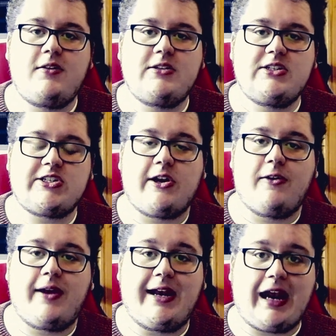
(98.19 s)
So
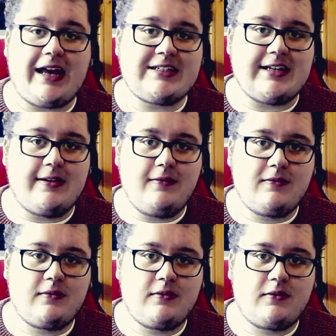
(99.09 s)
in Latin,
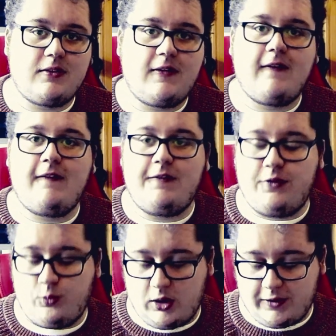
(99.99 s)
the
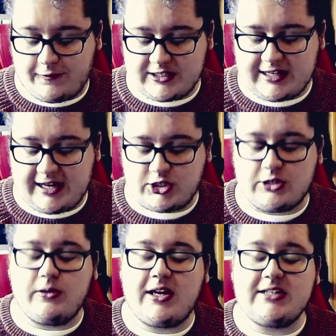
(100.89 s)
word for
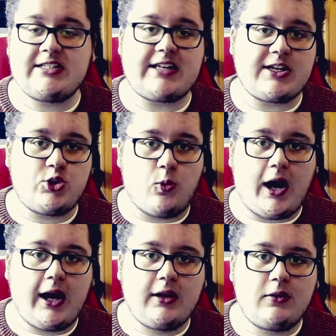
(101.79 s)
statue is statua,